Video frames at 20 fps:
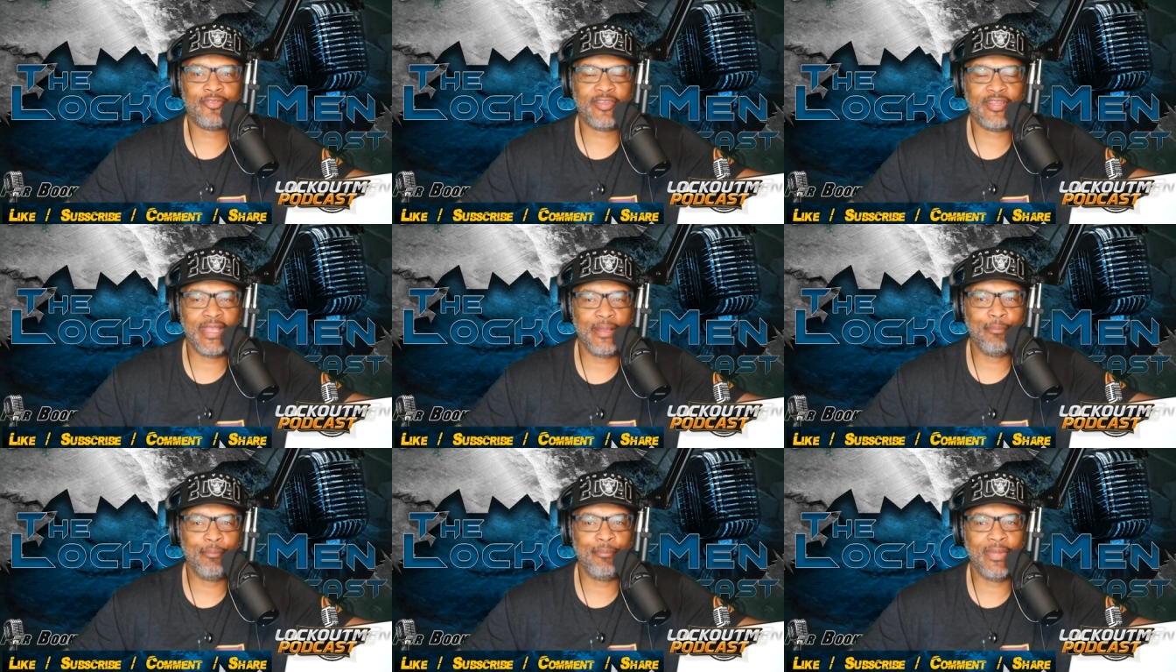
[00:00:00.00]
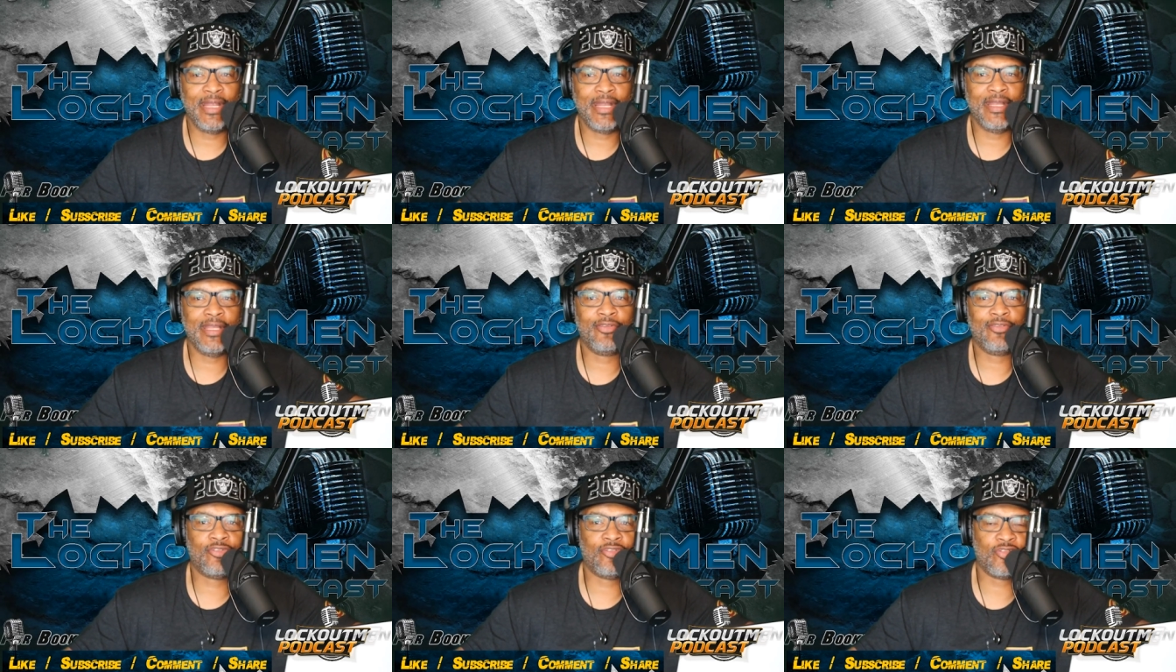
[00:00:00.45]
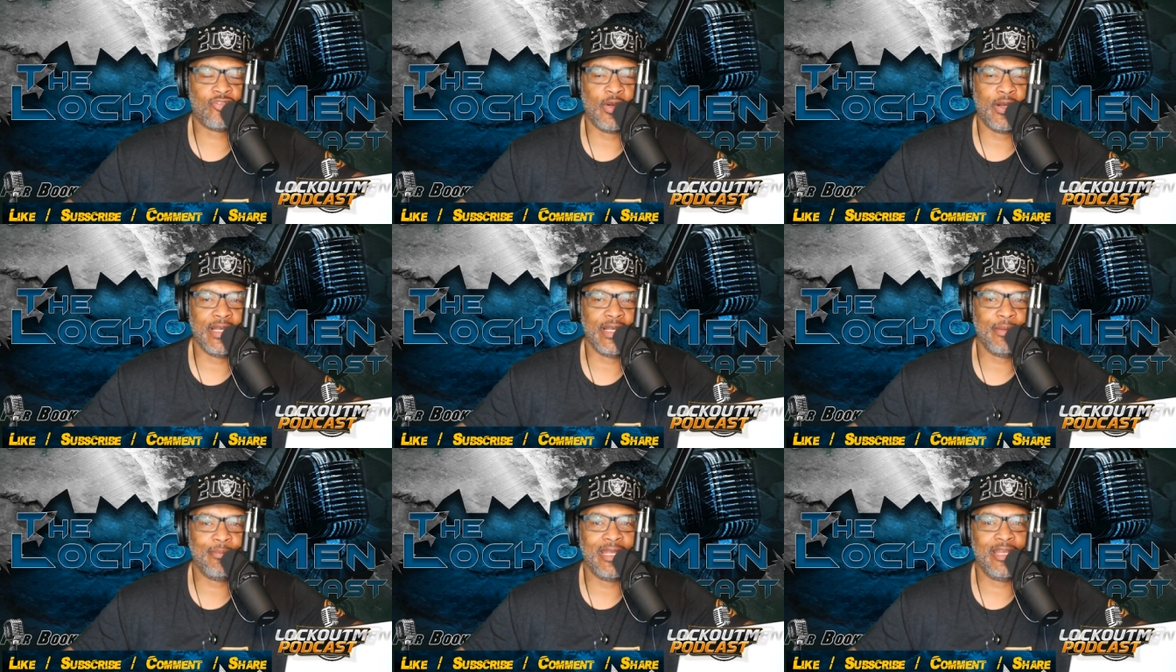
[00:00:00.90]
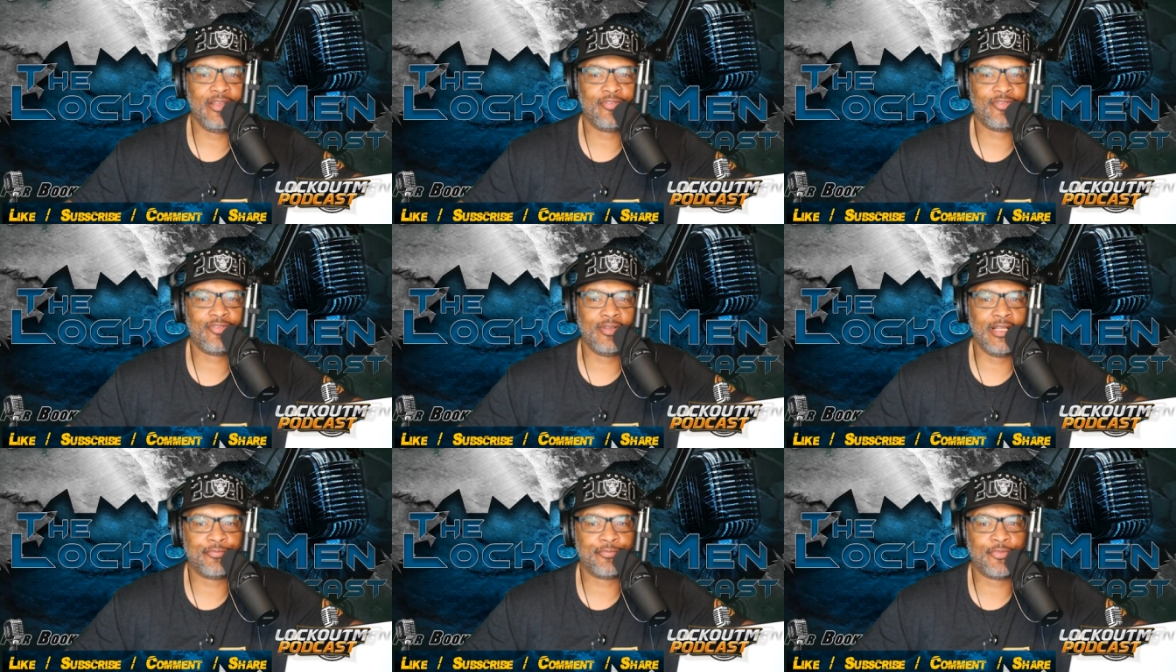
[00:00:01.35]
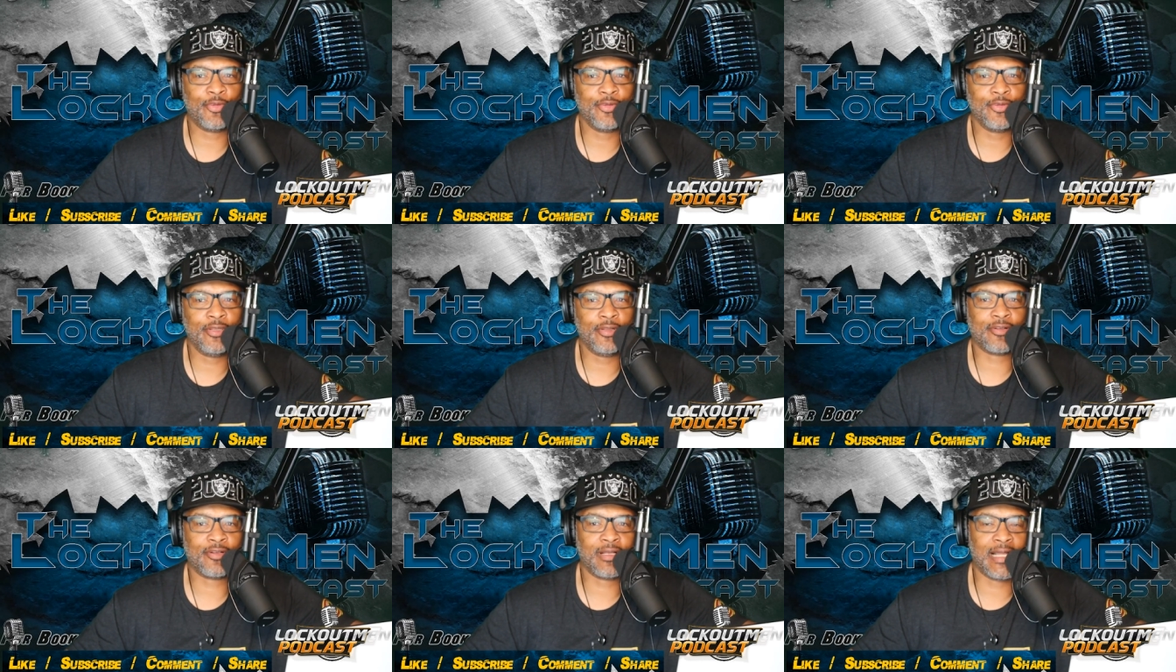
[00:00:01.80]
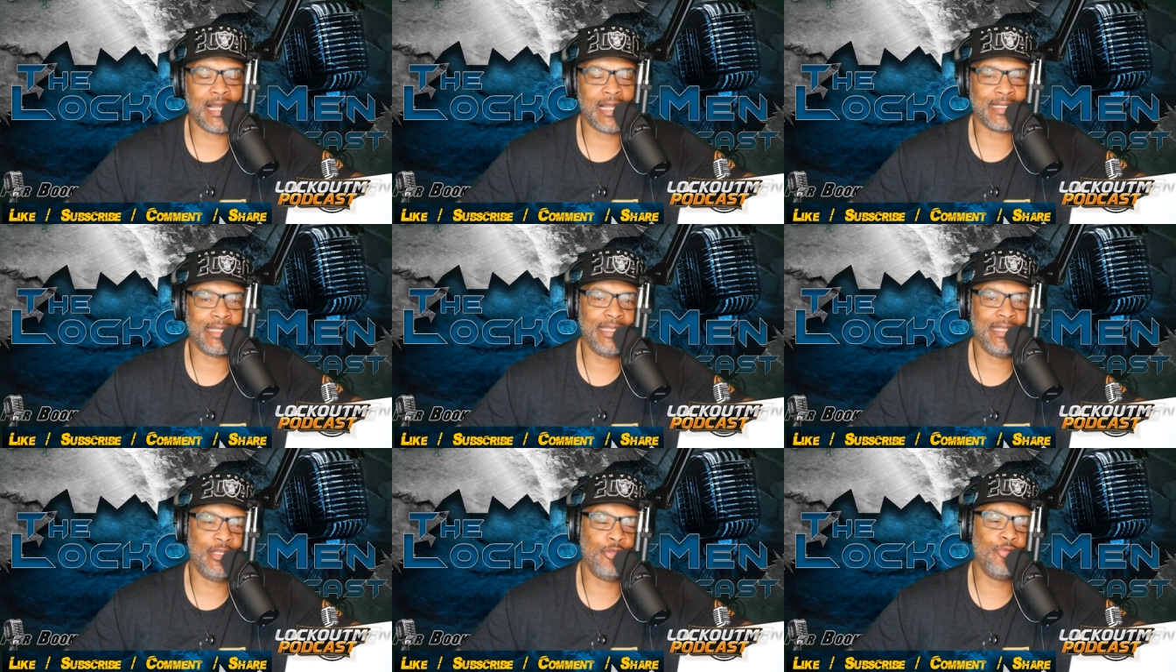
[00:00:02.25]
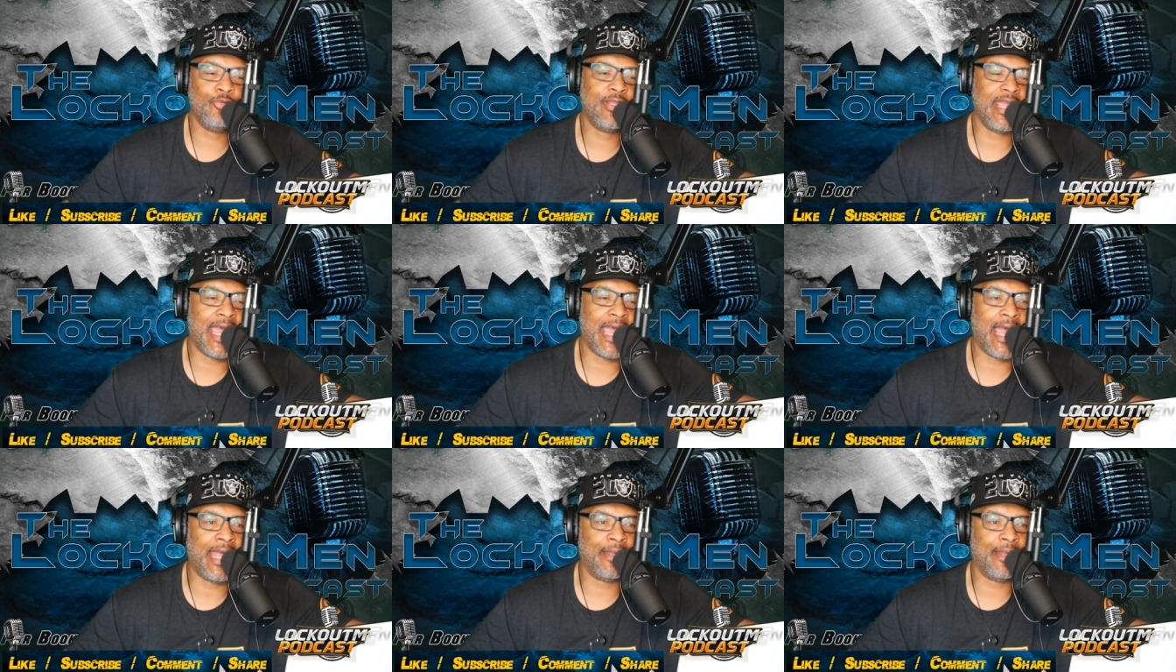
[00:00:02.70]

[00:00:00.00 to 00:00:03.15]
ten minutes, twenty minutes left on your clock, and you got